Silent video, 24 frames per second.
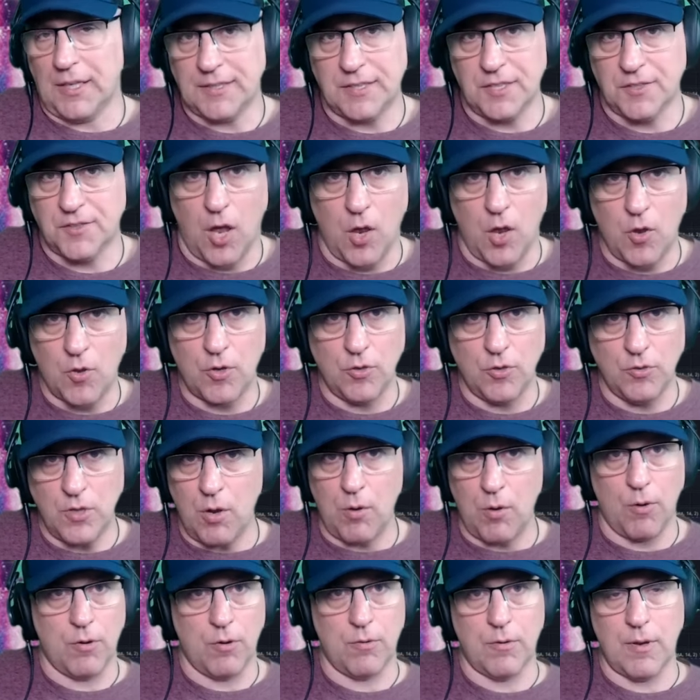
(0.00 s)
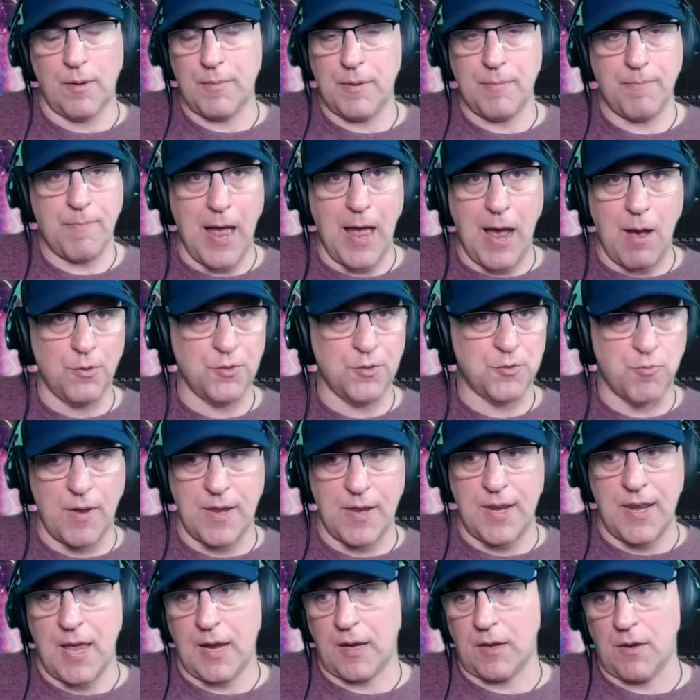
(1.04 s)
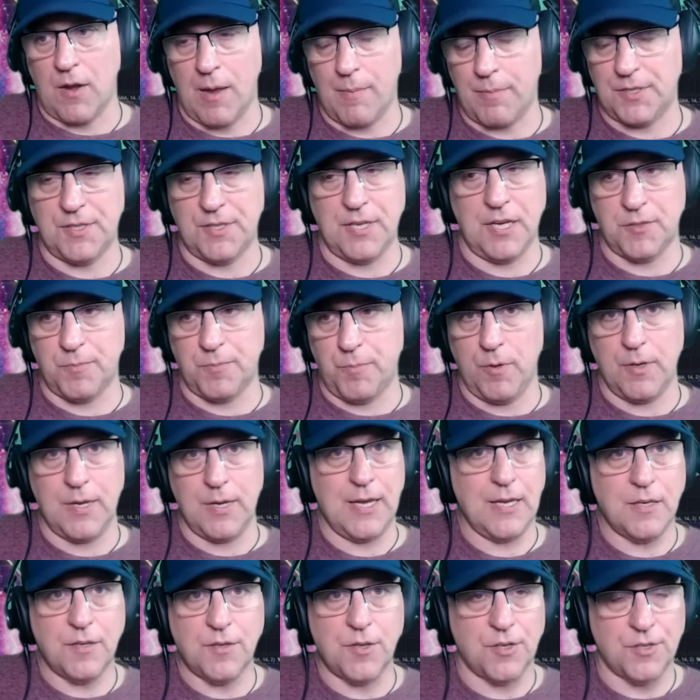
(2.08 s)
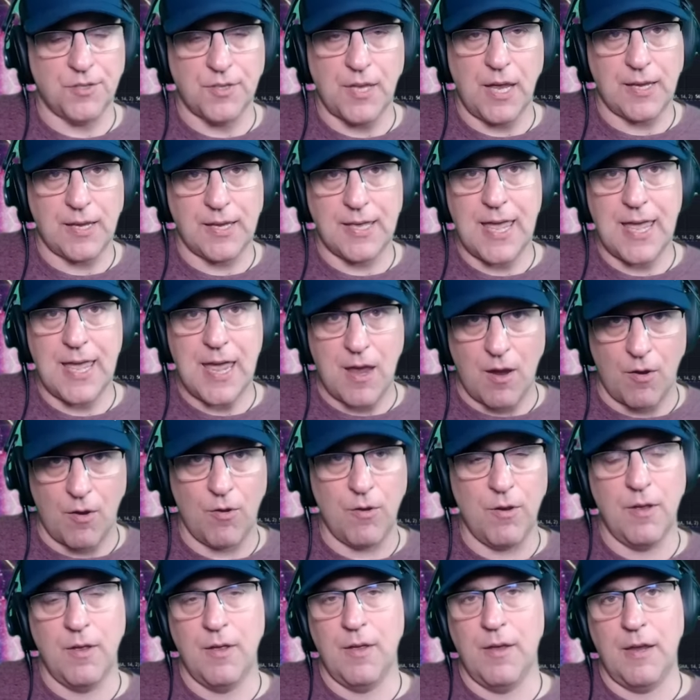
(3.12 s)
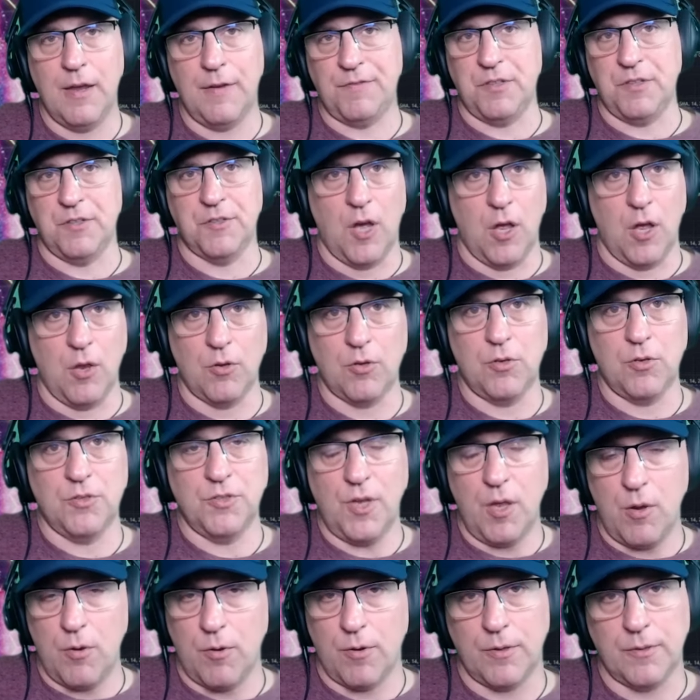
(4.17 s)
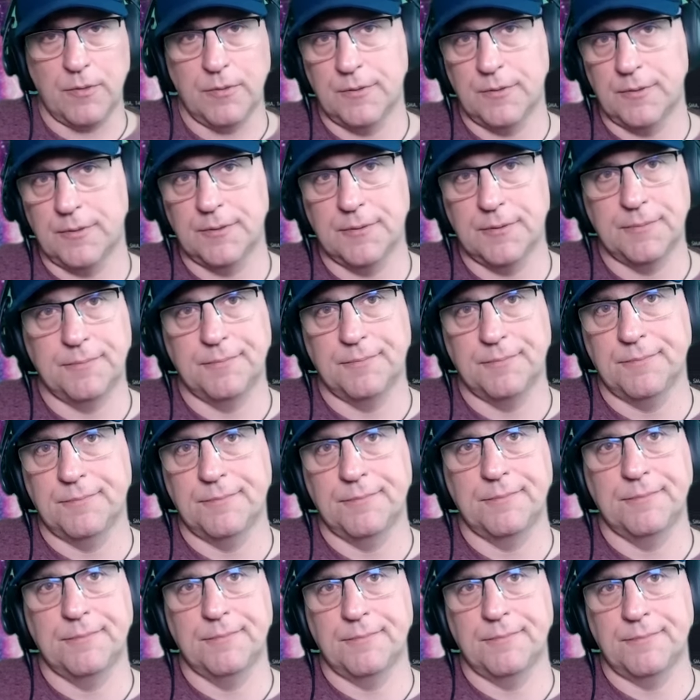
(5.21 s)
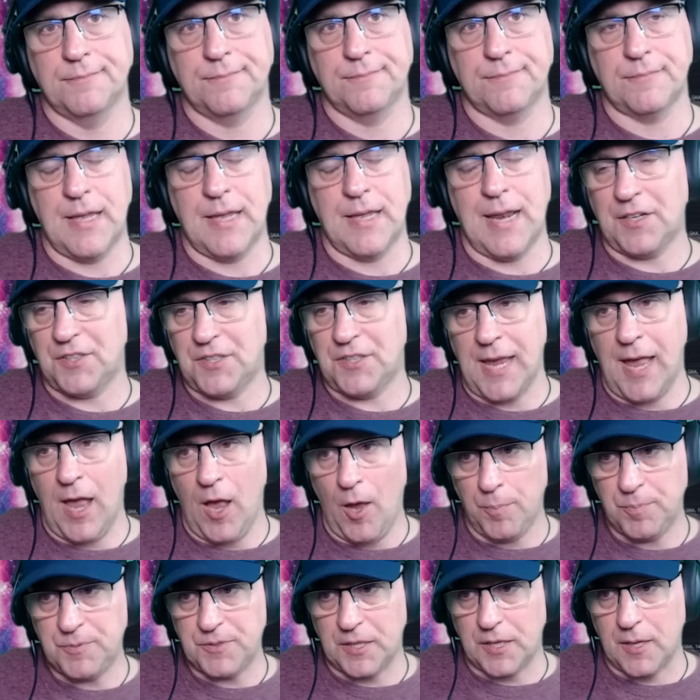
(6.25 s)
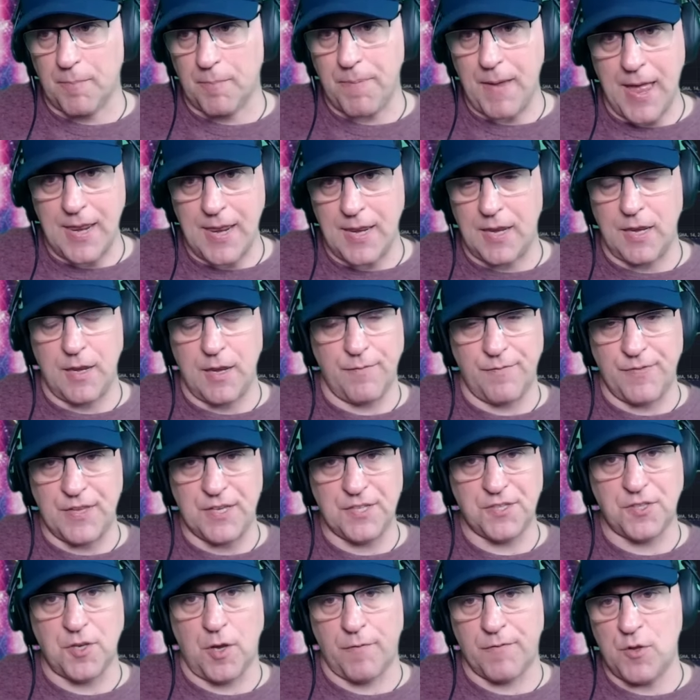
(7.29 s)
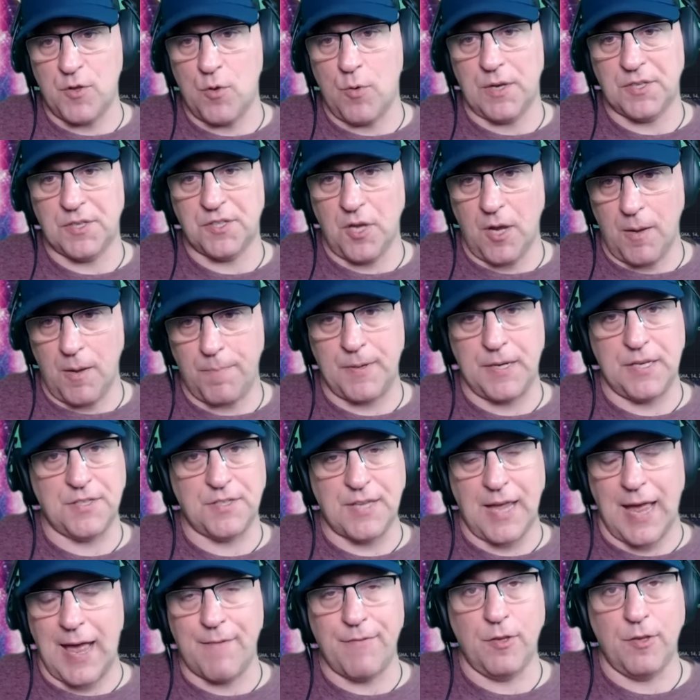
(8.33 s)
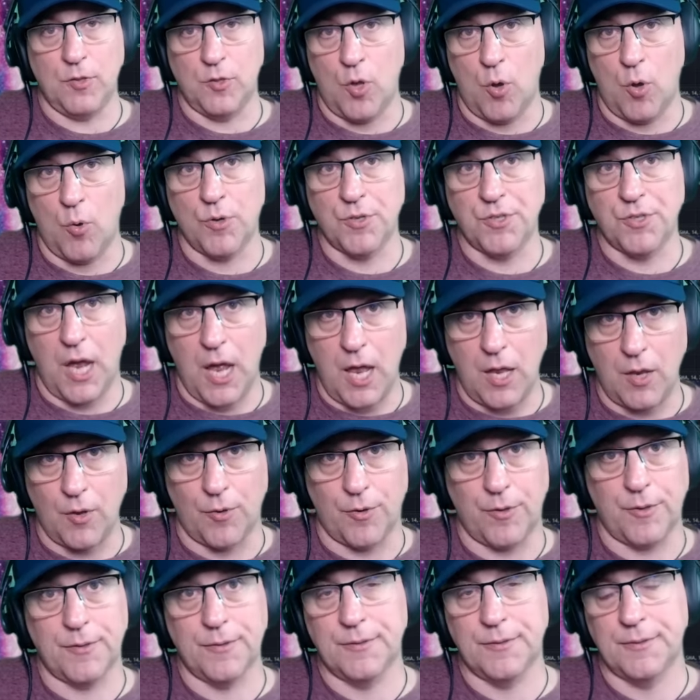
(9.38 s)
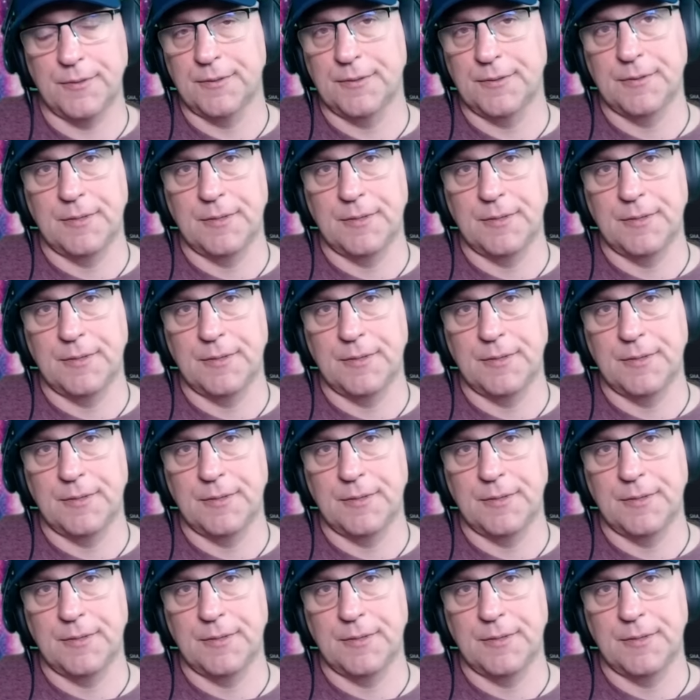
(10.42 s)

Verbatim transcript: To let the dollar go lower. I mean, Powell's read an economics textbook. He does not care if the dollar goes lower. It actually helps the competitiveness of U S companies to have a lower dollar.